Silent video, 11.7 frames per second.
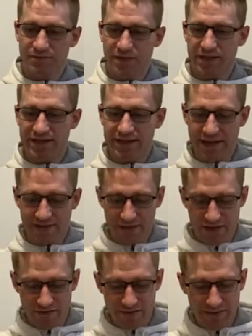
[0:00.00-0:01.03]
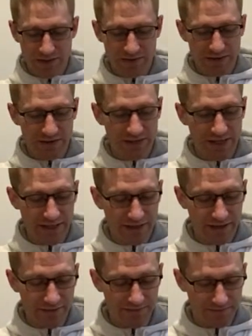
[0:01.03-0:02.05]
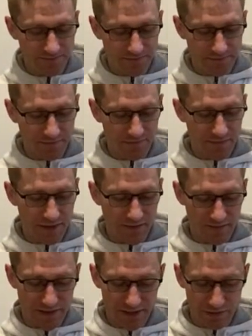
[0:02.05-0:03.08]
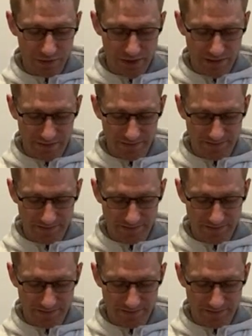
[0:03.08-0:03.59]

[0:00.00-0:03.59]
They didn't have a lot of famous mountains that year, but this was one of them.